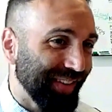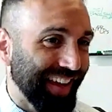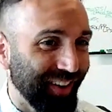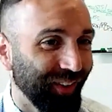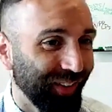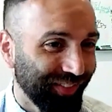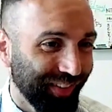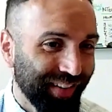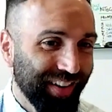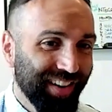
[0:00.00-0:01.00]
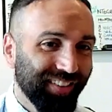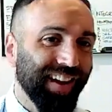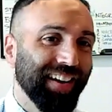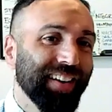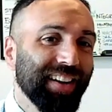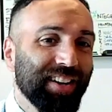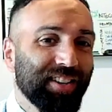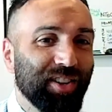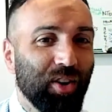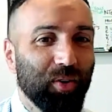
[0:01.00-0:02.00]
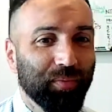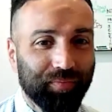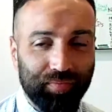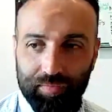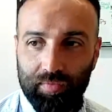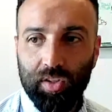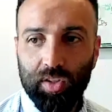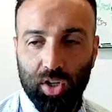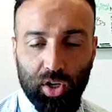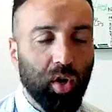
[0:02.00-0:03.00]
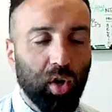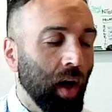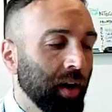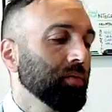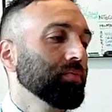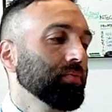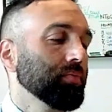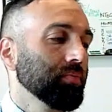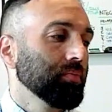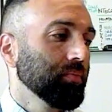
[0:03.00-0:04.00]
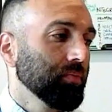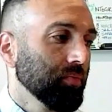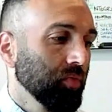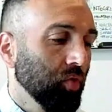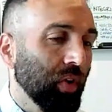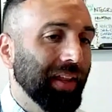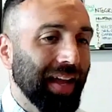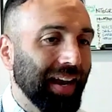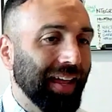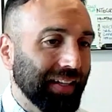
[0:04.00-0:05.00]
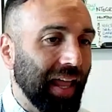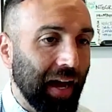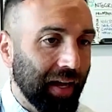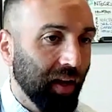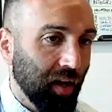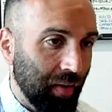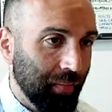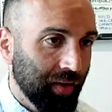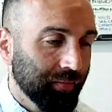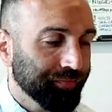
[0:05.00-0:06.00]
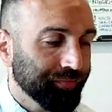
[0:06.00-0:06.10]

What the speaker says: to get a hold of them, right? So you're going to want to really kind of like lock in a commitment.